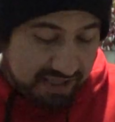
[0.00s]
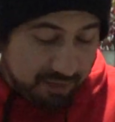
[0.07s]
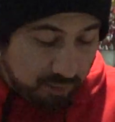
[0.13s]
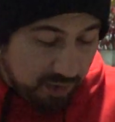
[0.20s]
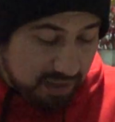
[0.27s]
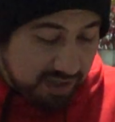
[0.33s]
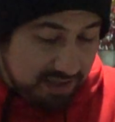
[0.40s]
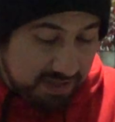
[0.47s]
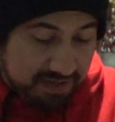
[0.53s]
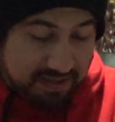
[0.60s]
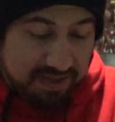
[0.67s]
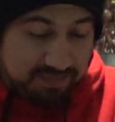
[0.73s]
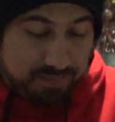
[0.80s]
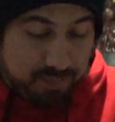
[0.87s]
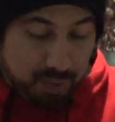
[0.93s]
They
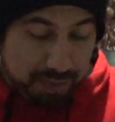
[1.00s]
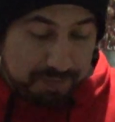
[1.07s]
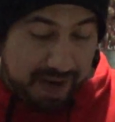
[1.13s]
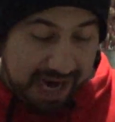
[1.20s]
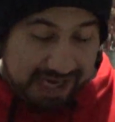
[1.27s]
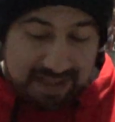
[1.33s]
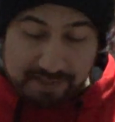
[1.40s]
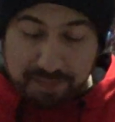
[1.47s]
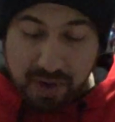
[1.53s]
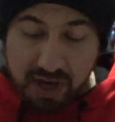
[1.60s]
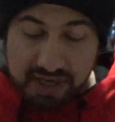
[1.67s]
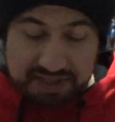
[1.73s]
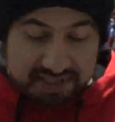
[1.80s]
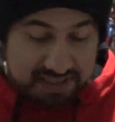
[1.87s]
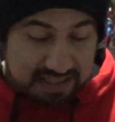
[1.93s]
wanted it put back in the
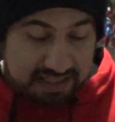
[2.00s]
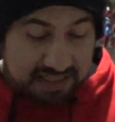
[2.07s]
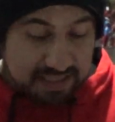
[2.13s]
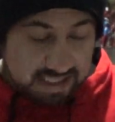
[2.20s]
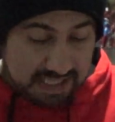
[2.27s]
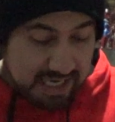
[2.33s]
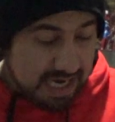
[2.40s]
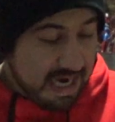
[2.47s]
box, and